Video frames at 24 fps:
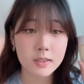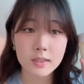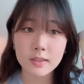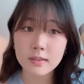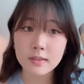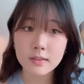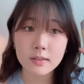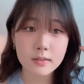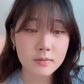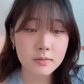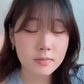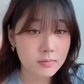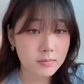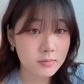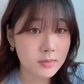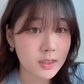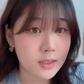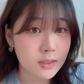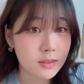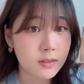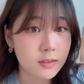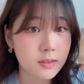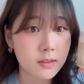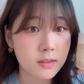
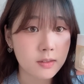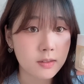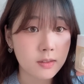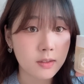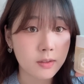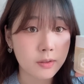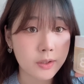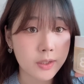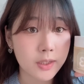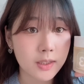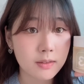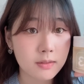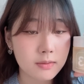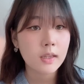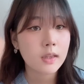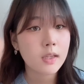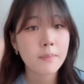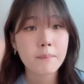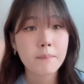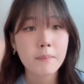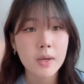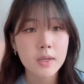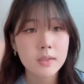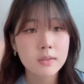This is the secret. It
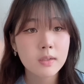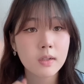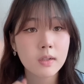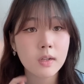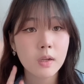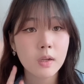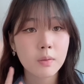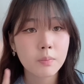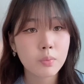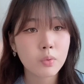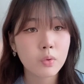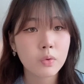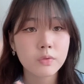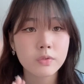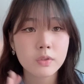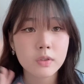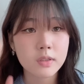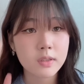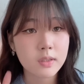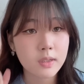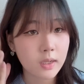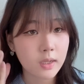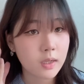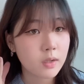amazingly improves your
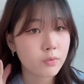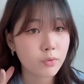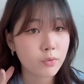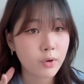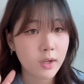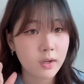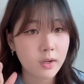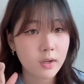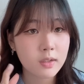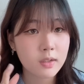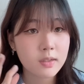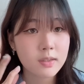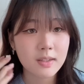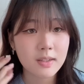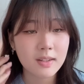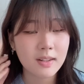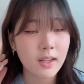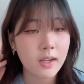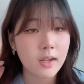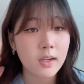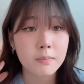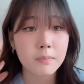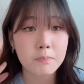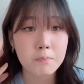skin radiance.
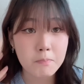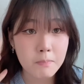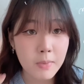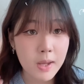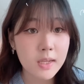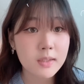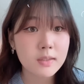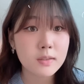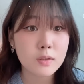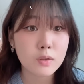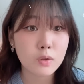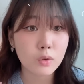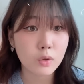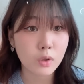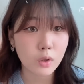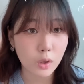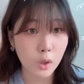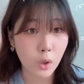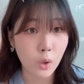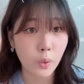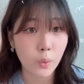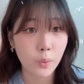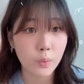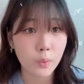It makes you
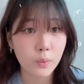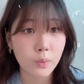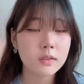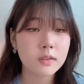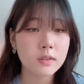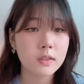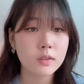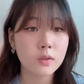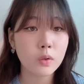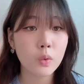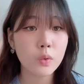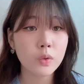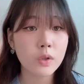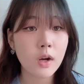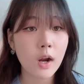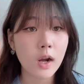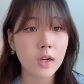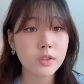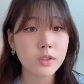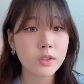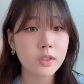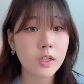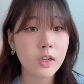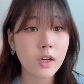glow. The toner
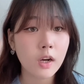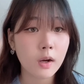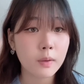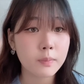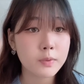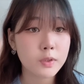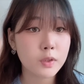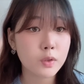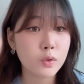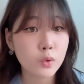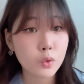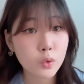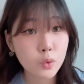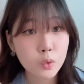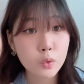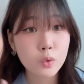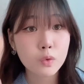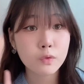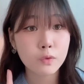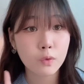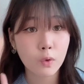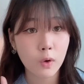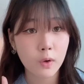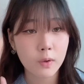actually comes in two
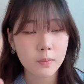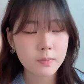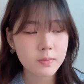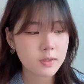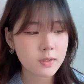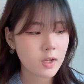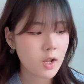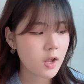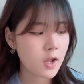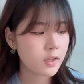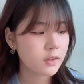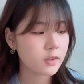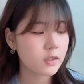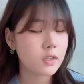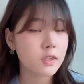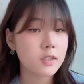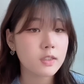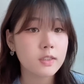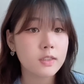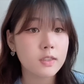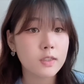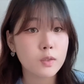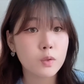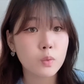forms.
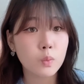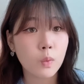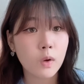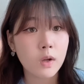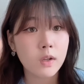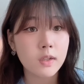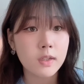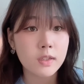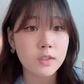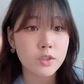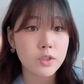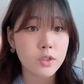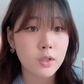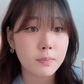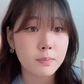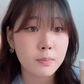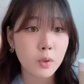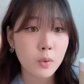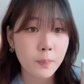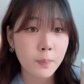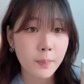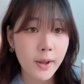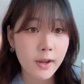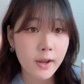There's this one in
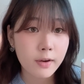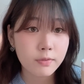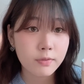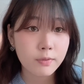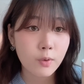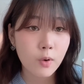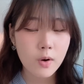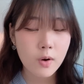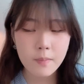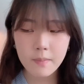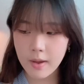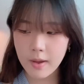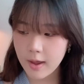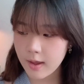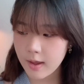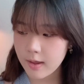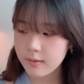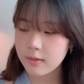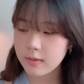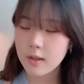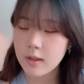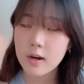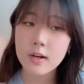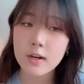jumbo pad form,
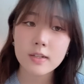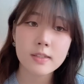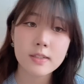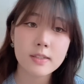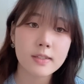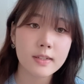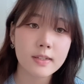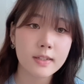and there's